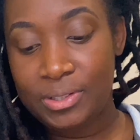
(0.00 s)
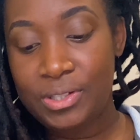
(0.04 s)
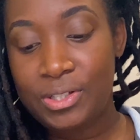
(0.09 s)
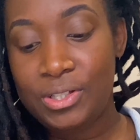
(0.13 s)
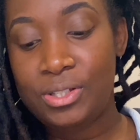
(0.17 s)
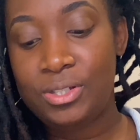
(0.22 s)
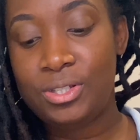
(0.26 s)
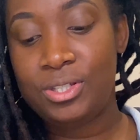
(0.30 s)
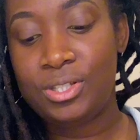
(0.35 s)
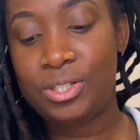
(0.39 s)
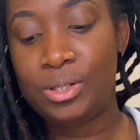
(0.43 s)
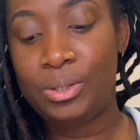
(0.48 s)

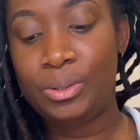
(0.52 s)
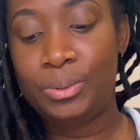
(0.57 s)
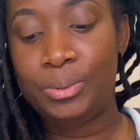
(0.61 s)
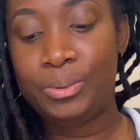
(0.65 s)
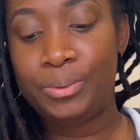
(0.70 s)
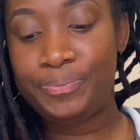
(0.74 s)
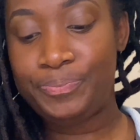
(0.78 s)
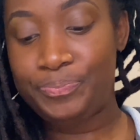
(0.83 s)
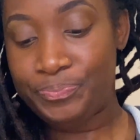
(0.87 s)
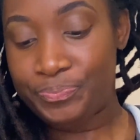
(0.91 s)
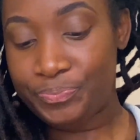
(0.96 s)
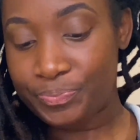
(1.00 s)
So
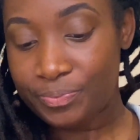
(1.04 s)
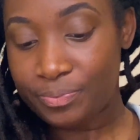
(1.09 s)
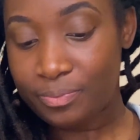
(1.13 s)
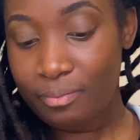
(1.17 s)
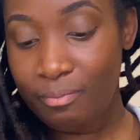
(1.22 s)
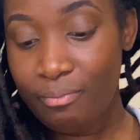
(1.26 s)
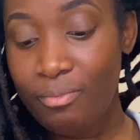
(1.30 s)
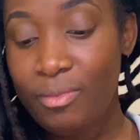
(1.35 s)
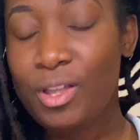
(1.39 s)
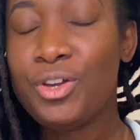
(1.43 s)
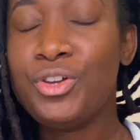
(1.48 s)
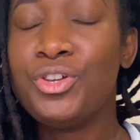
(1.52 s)

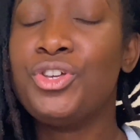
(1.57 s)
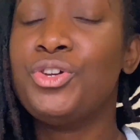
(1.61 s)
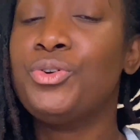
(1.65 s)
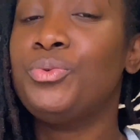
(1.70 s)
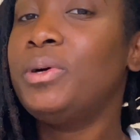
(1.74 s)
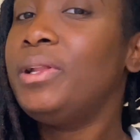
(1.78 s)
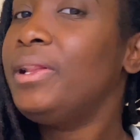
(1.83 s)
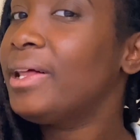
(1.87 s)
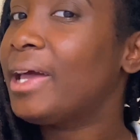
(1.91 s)
you will